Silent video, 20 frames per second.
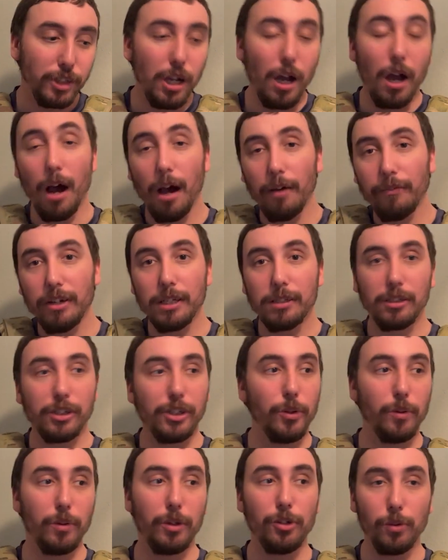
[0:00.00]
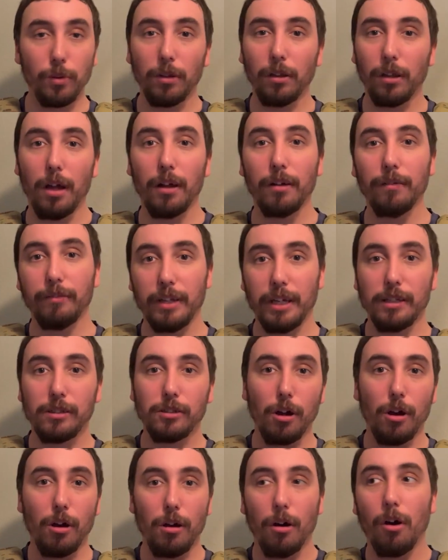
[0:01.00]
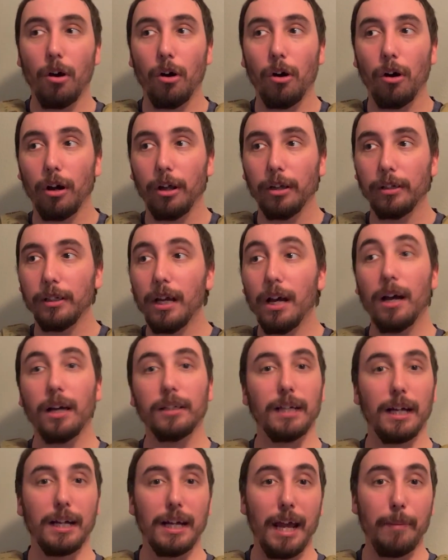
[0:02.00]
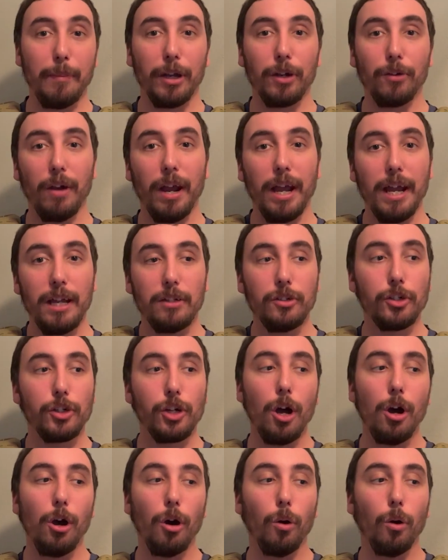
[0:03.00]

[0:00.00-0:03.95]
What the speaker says: Obviously, you can do a lot of this on a dynamic range,